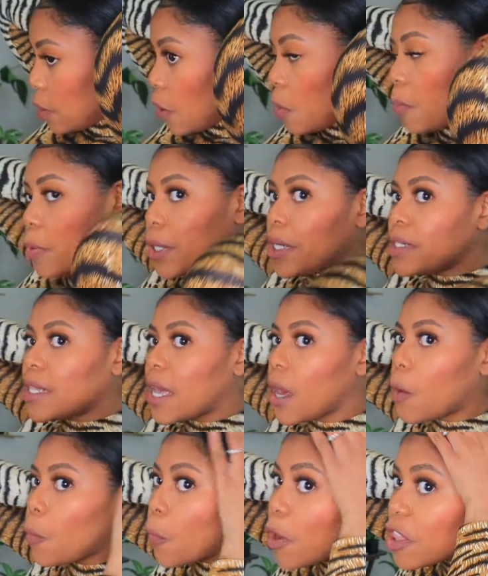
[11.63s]
a low
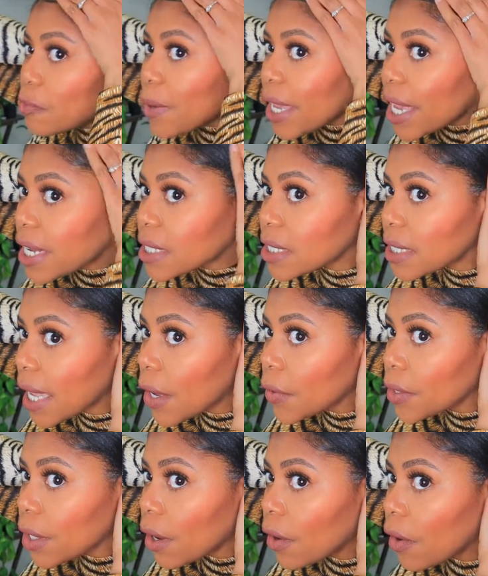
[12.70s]
ponytail with my edges
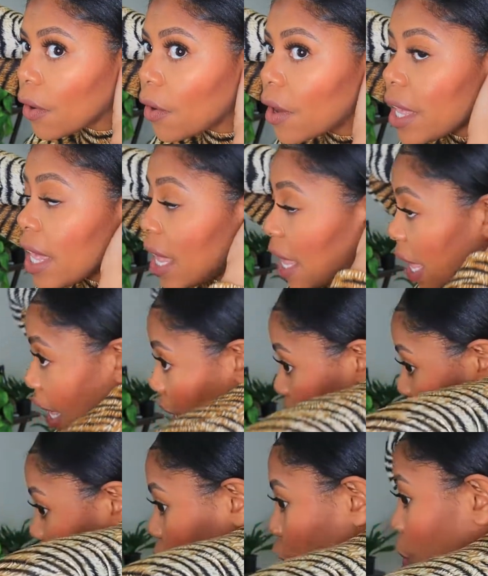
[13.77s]
out, y'all,
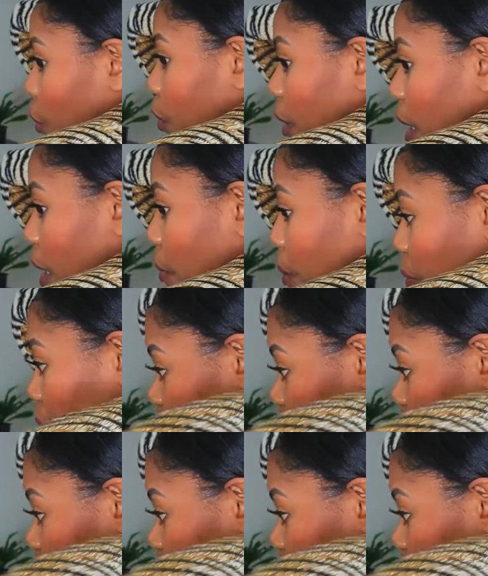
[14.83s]
and there's no lump.